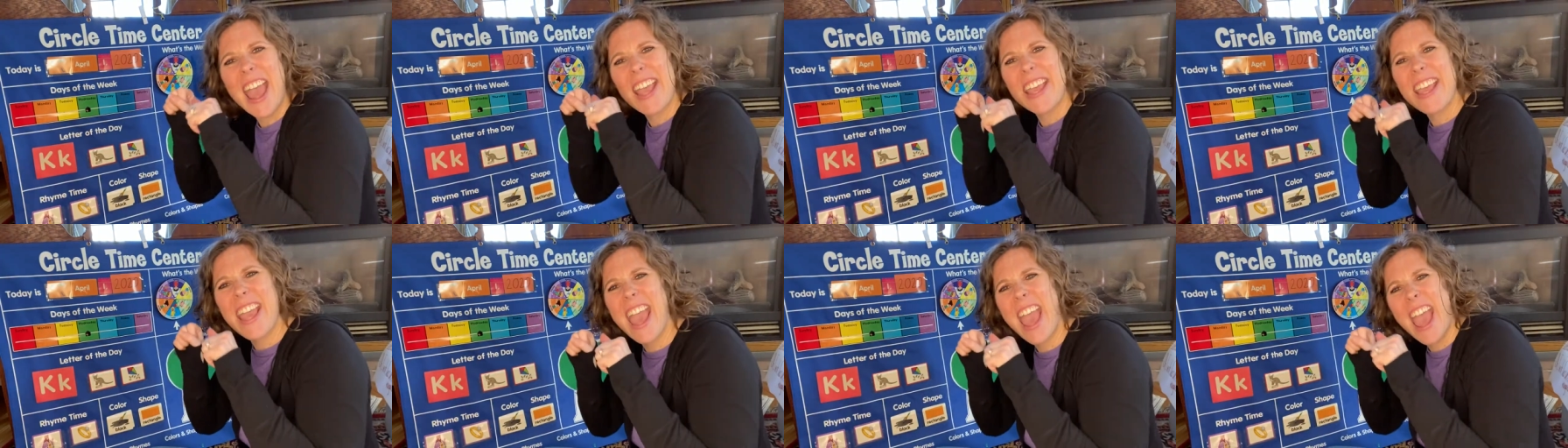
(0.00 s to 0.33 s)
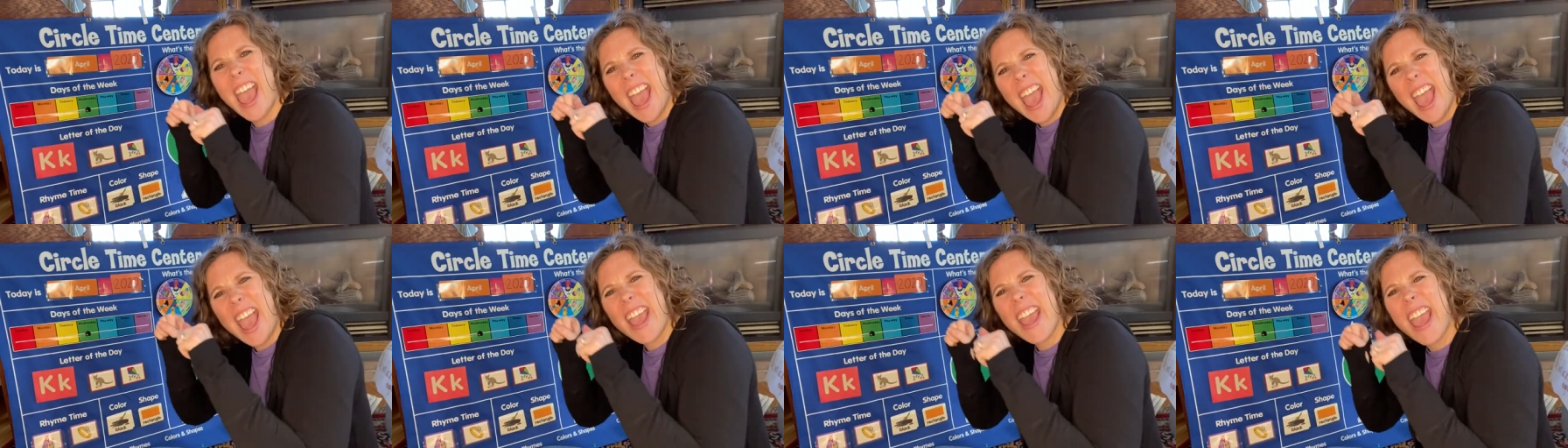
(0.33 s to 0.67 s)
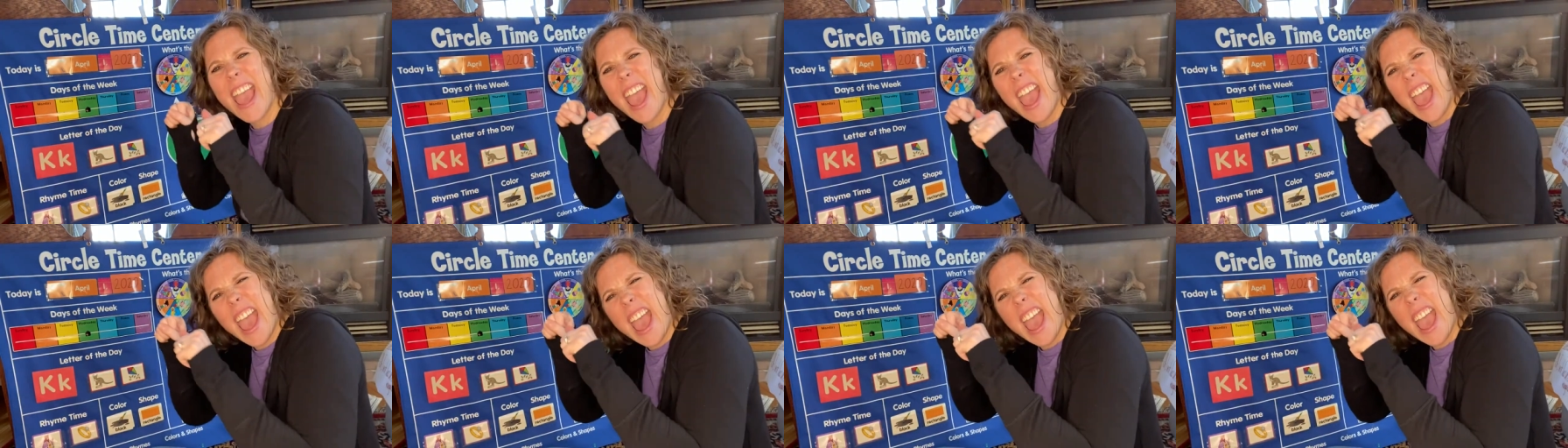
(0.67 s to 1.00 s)
Yeah,
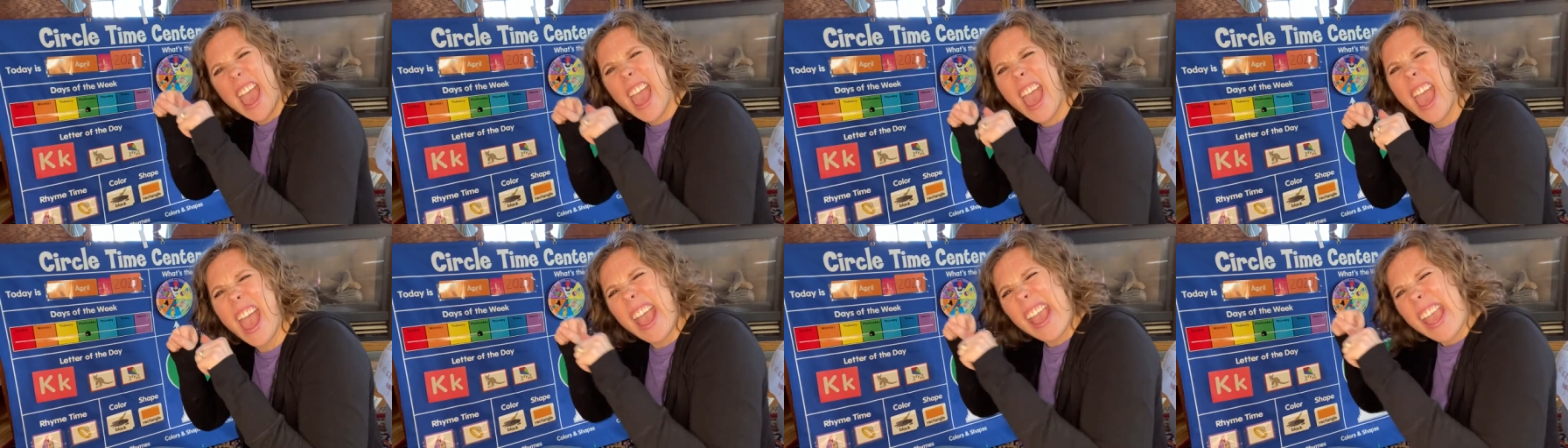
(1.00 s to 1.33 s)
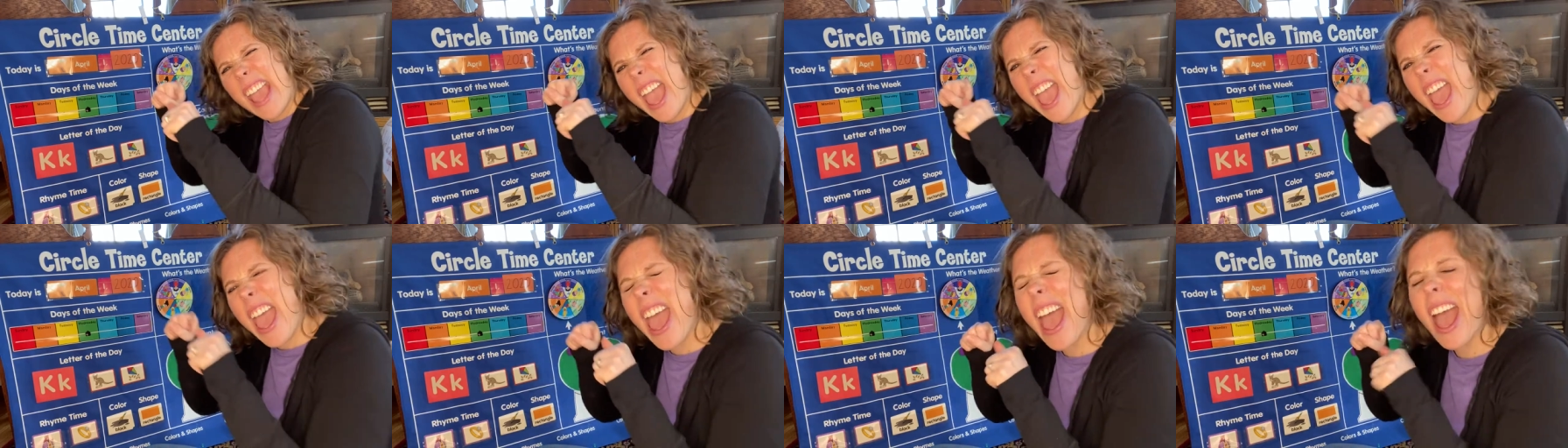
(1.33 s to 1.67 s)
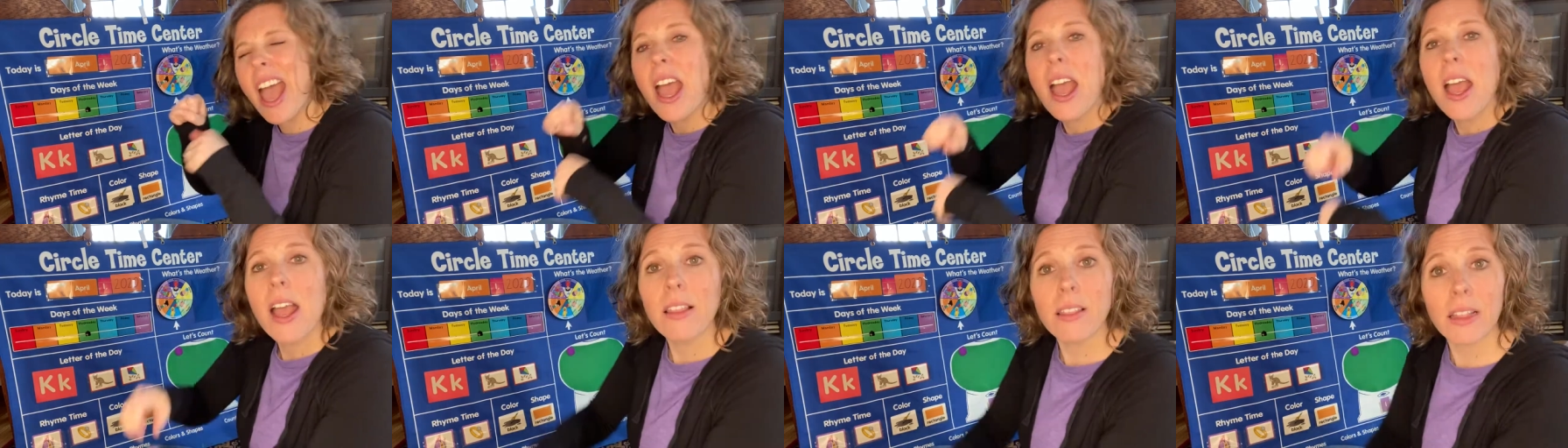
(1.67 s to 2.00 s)
yeah, yeah.
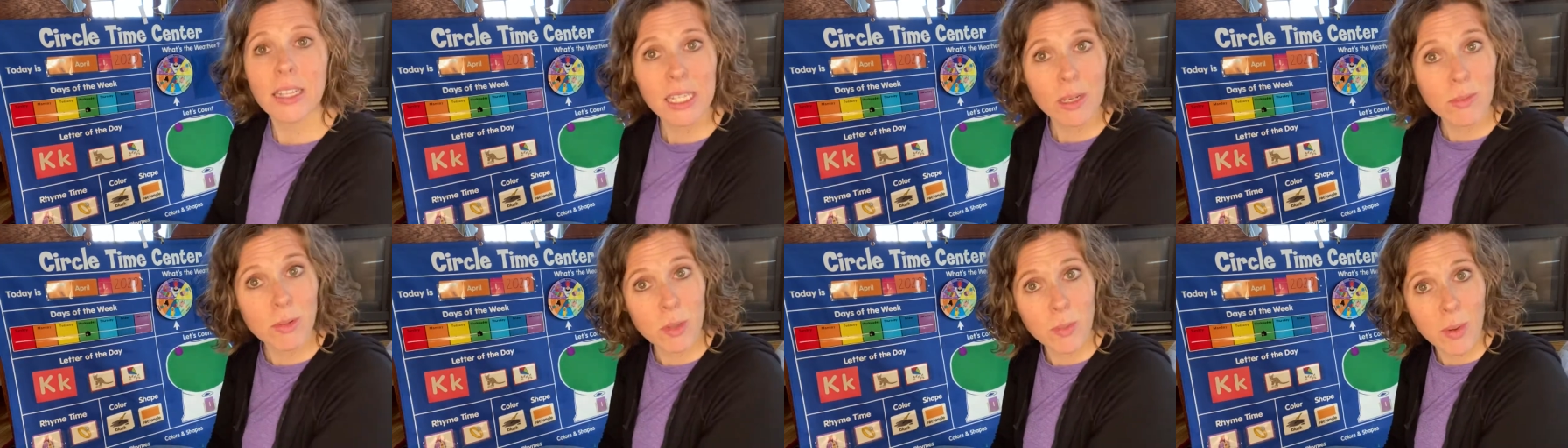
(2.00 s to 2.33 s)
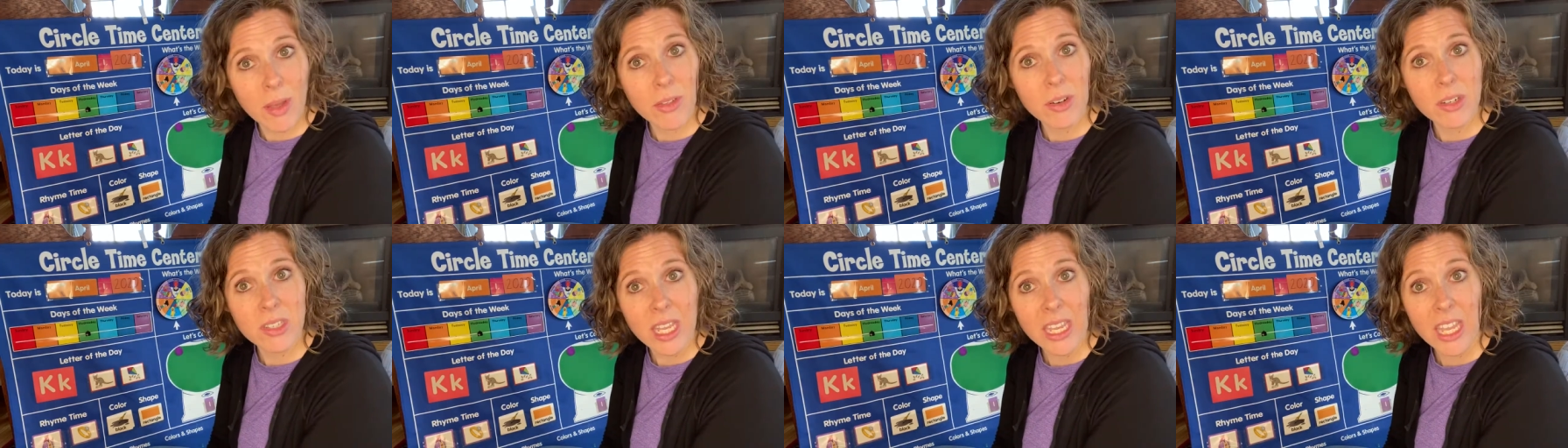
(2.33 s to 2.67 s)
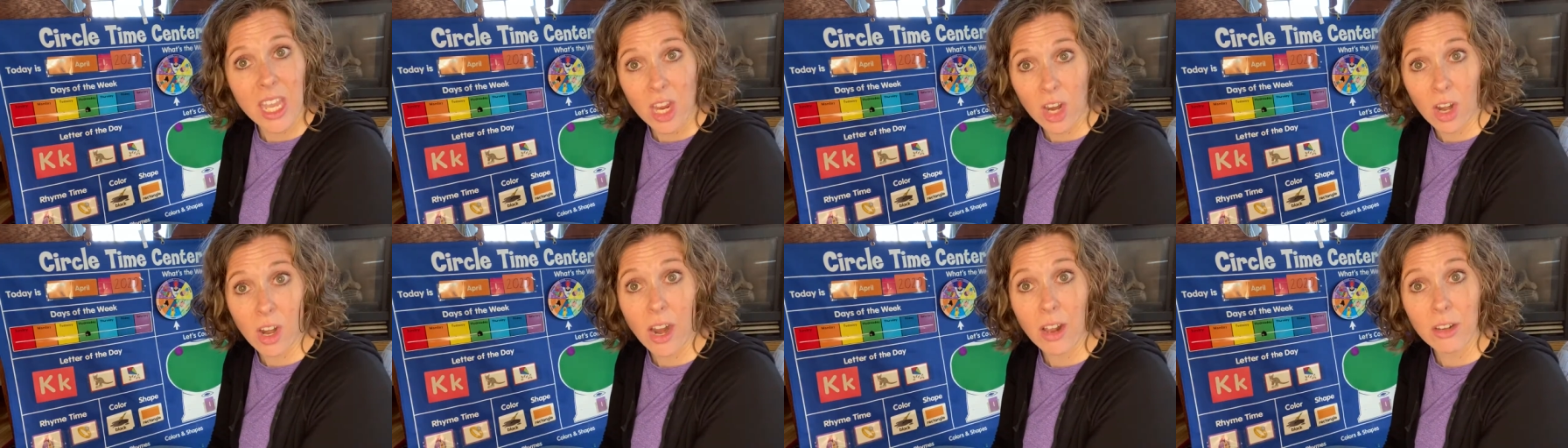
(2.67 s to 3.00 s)
Let's see what the weather's like
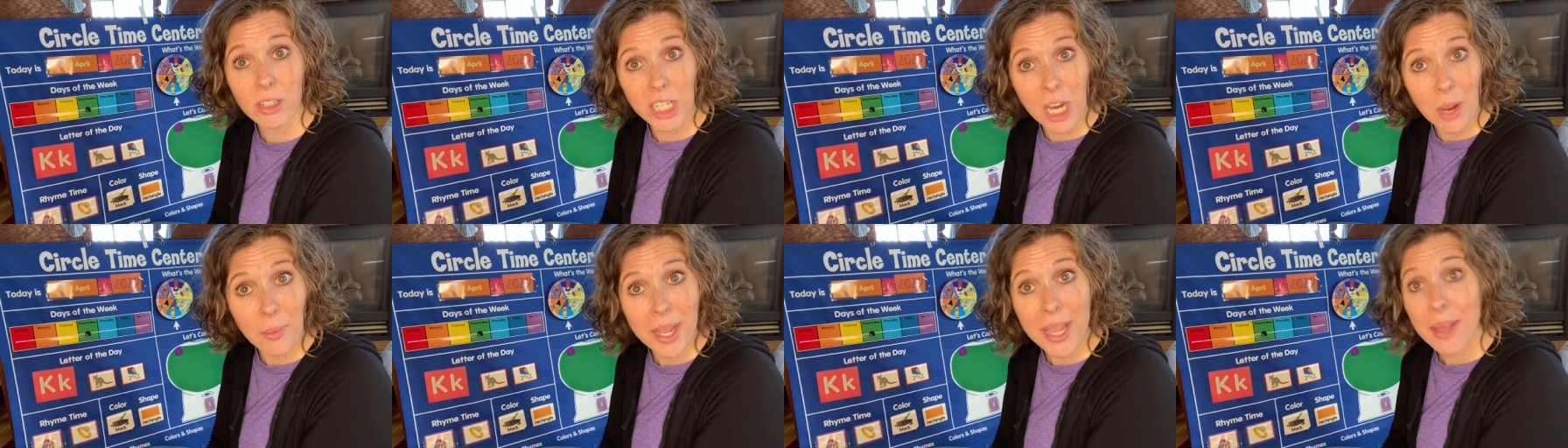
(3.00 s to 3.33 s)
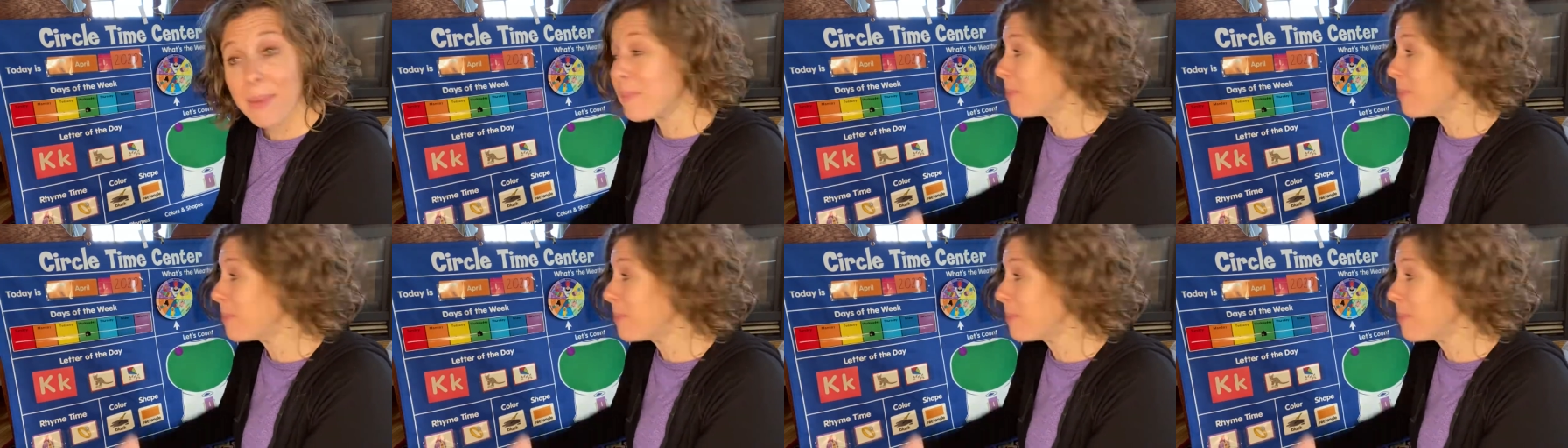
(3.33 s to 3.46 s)
at your house, shall we?